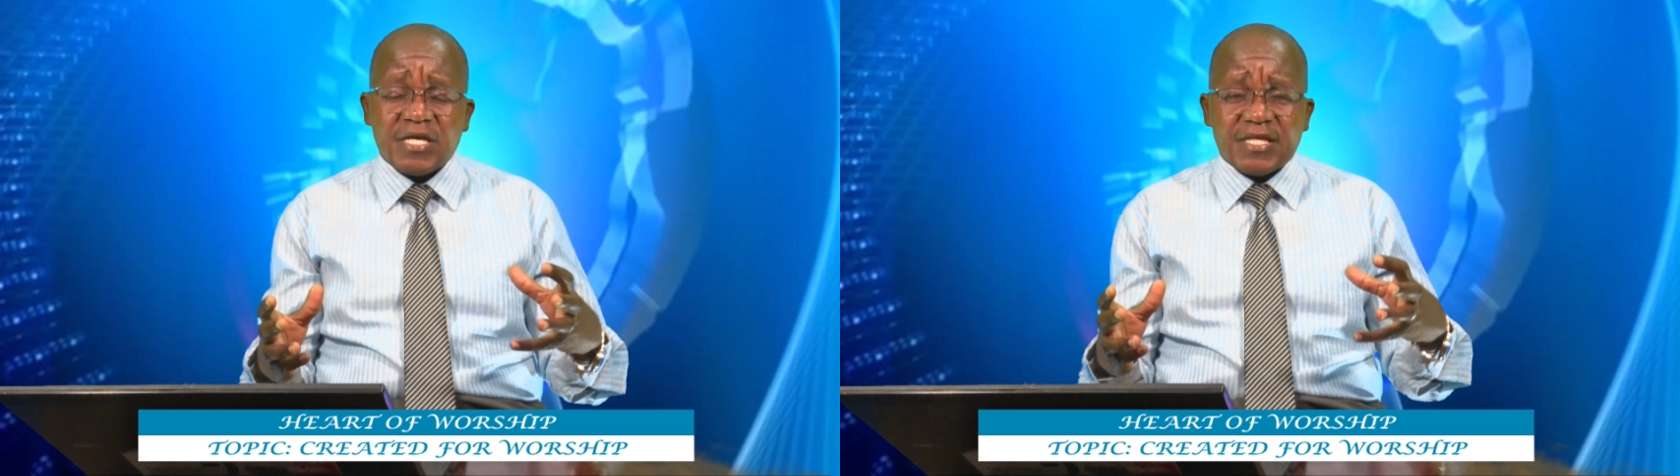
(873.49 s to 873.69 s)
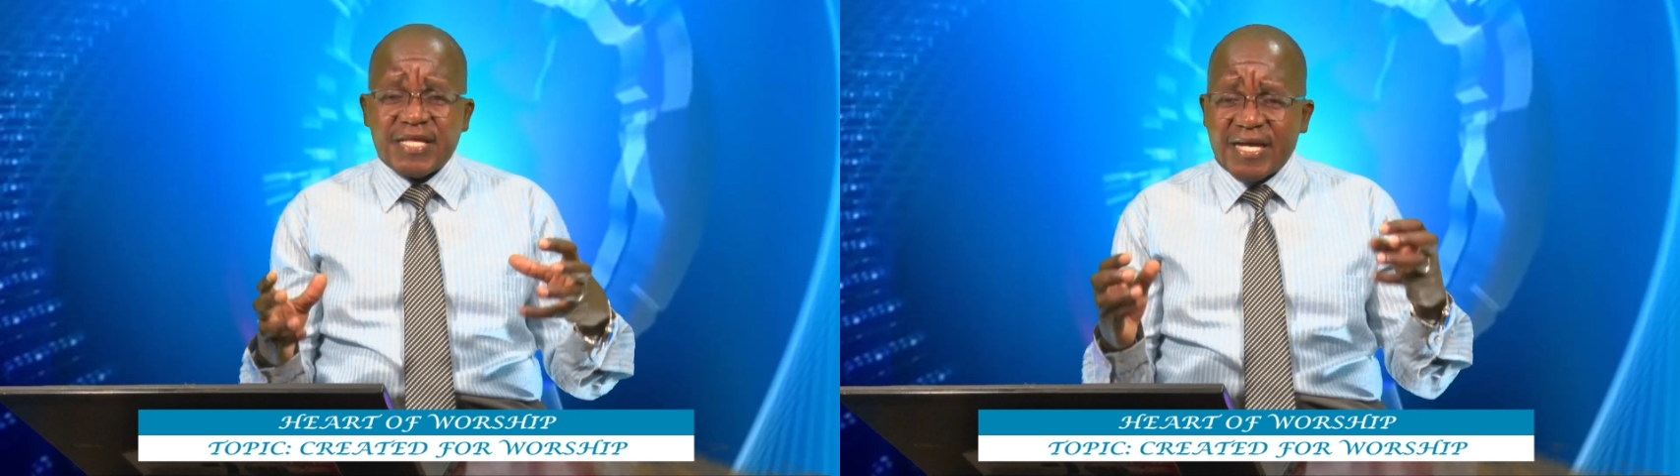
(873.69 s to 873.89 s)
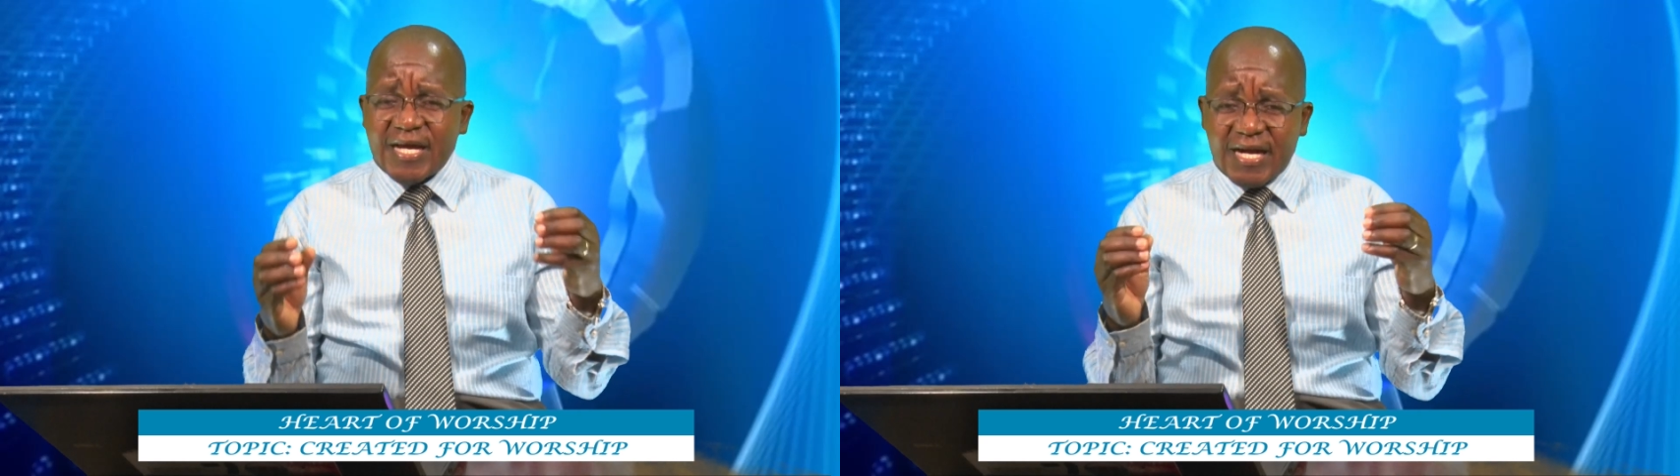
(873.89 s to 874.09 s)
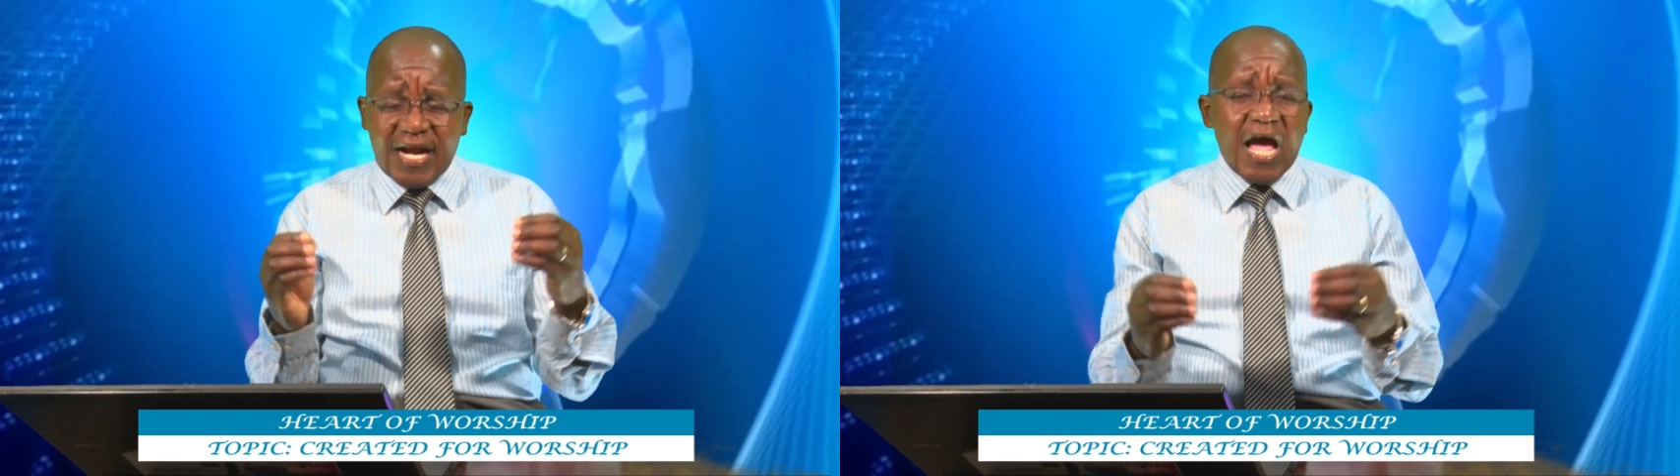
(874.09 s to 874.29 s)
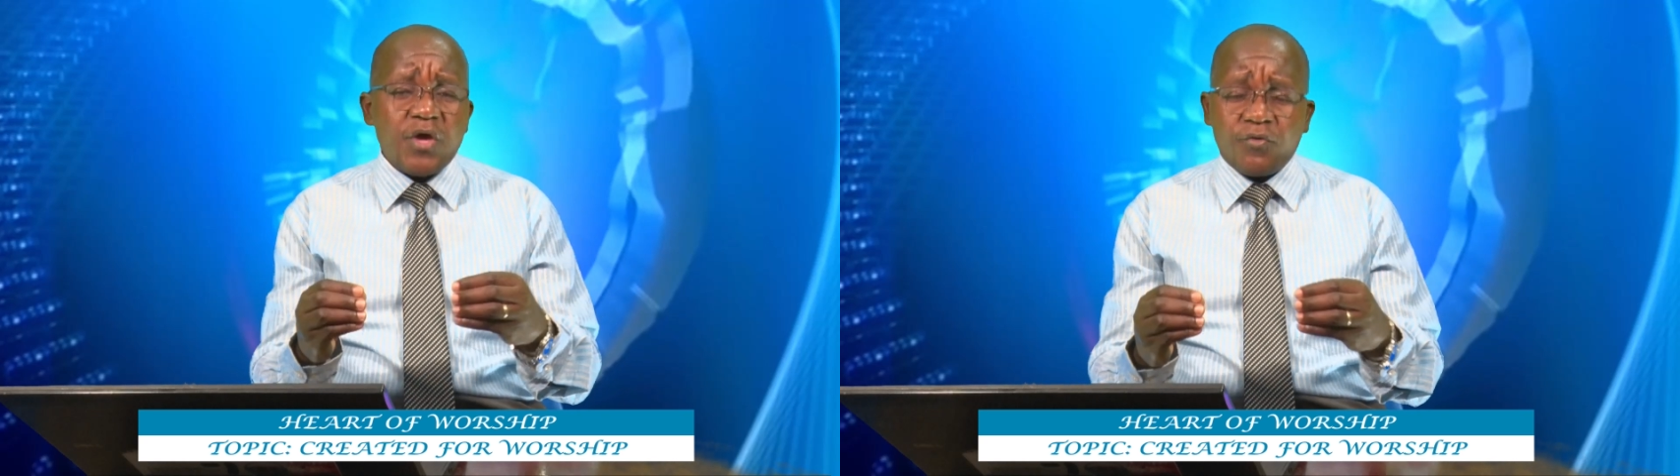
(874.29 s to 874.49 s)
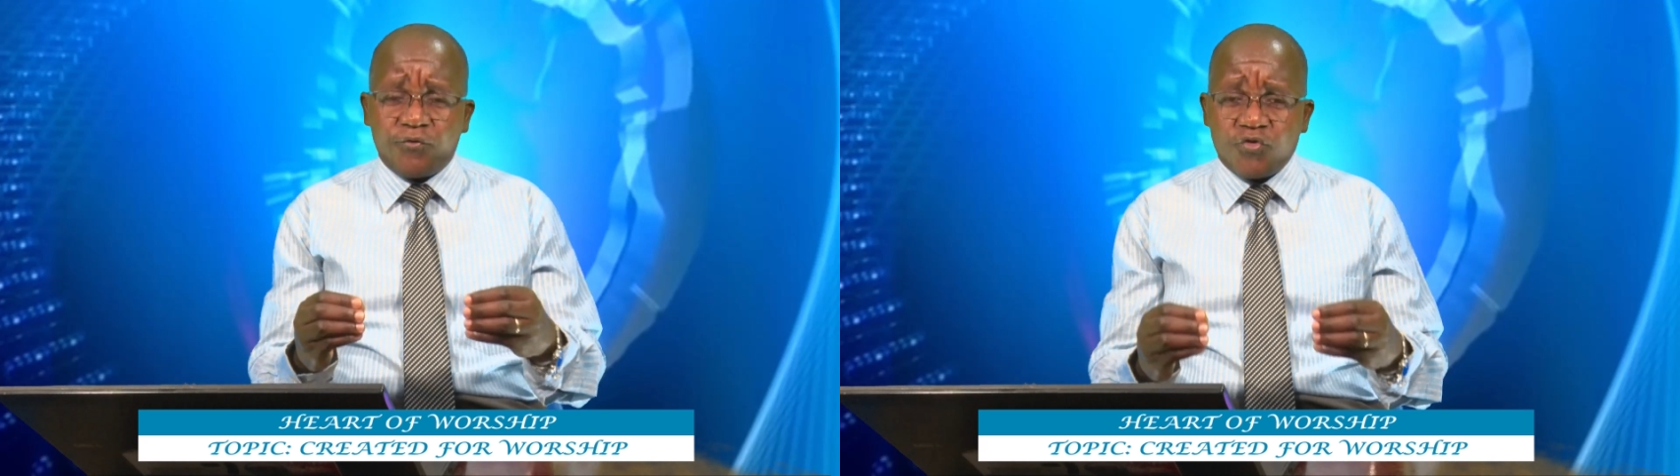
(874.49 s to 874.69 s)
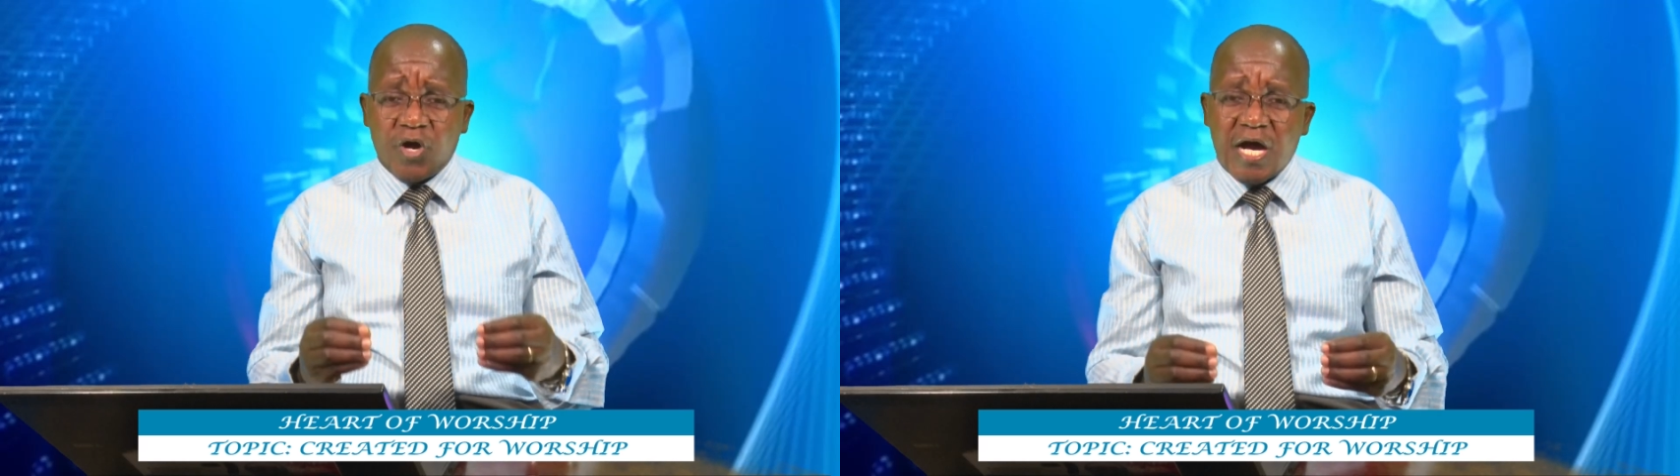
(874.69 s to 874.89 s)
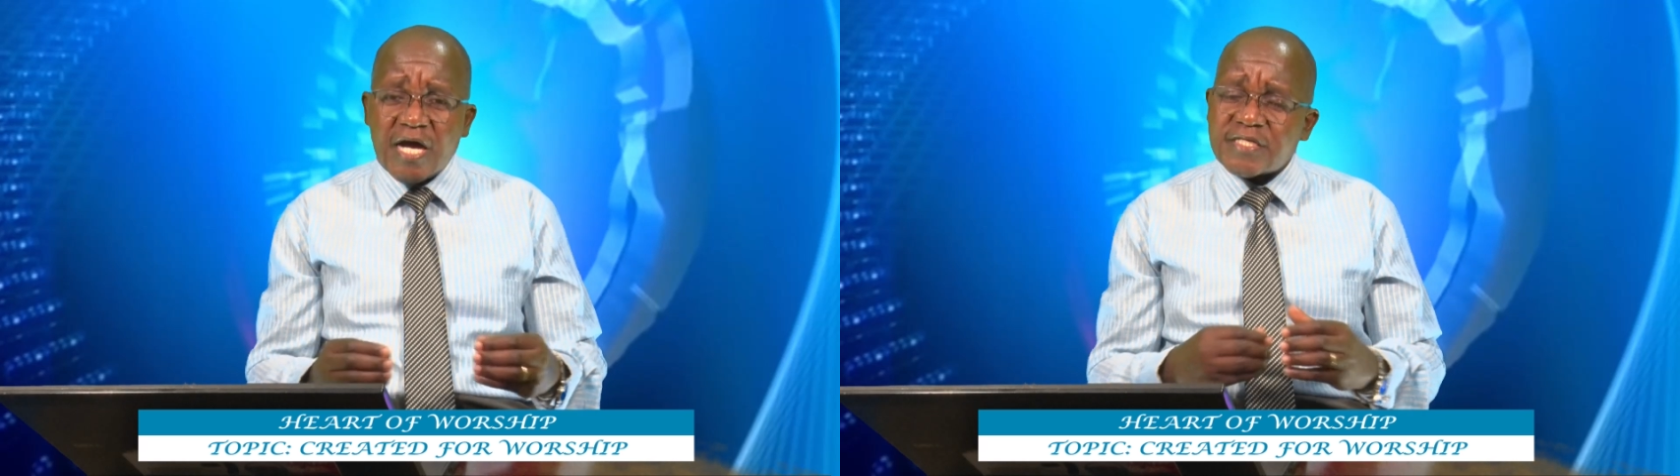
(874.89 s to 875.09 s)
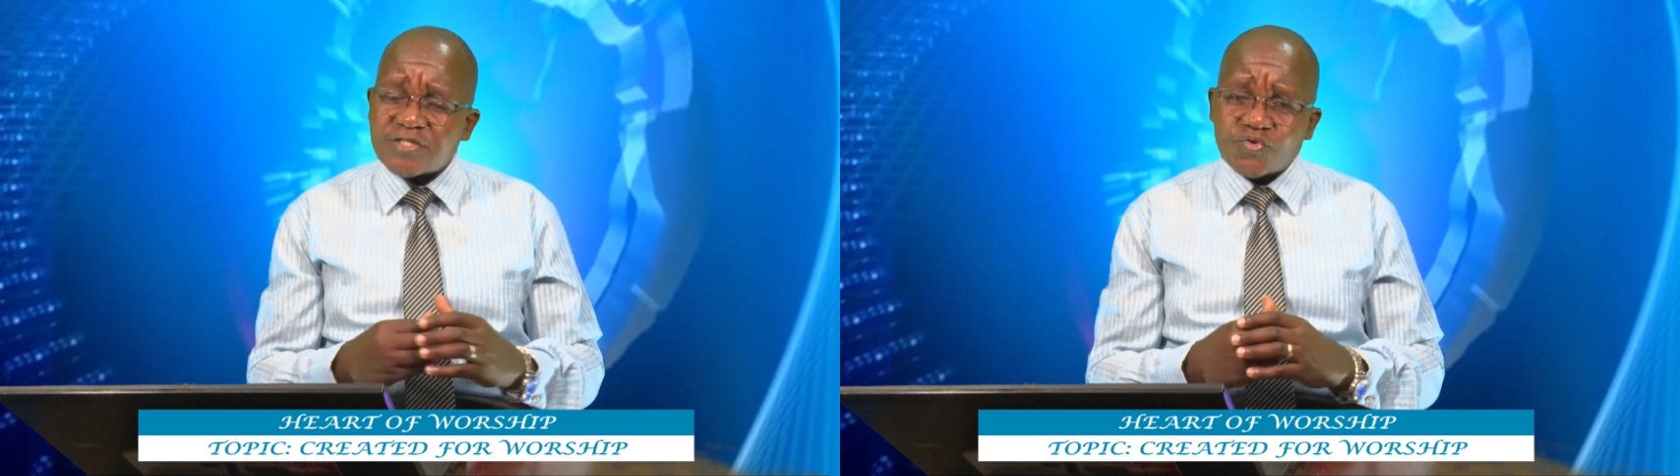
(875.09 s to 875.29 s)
the cry of your heart is